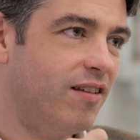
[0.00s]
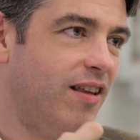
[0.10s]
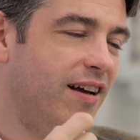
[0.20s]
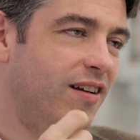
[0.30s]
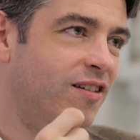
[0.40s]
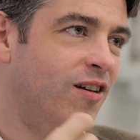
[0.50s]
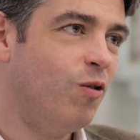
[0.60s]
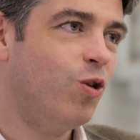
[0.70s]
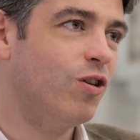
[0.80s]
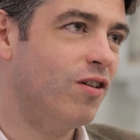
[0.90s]
that
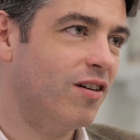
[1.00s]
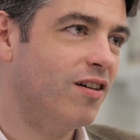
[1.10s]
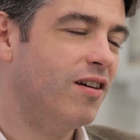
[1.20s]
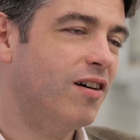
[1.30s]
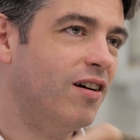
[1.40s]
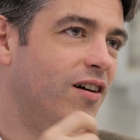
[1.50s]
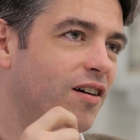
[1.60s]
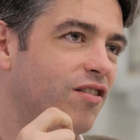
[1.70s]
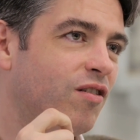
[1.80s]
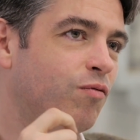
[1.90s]
notion
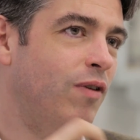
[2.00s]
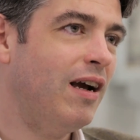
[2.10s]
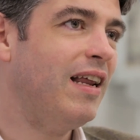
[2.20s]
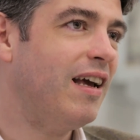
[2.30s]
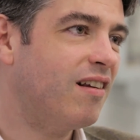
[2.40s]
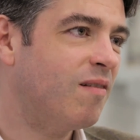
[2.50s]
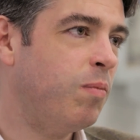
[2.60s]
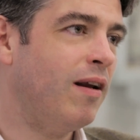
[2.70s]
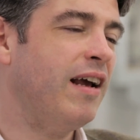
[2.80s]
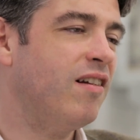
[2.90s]
to really
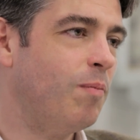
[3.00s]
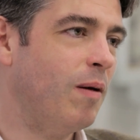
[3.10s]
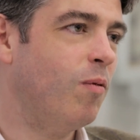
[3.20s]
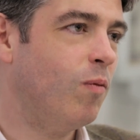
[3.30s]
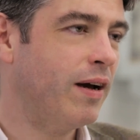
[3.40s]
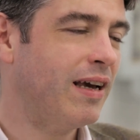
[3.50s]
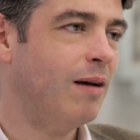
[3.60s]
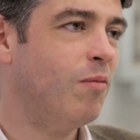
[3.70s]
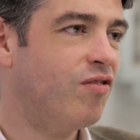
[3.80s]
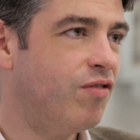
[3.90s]
explain to people why
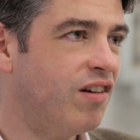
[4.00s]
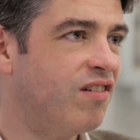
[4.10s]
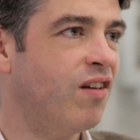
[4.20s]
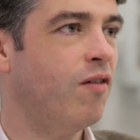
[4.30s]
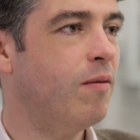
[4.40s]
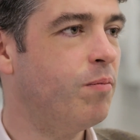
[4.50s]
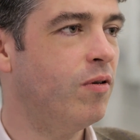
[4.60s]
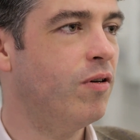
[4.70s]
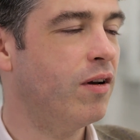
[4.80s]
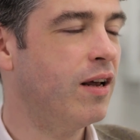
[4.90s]
chemistry is so
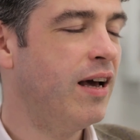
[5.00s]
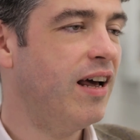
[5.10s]
important,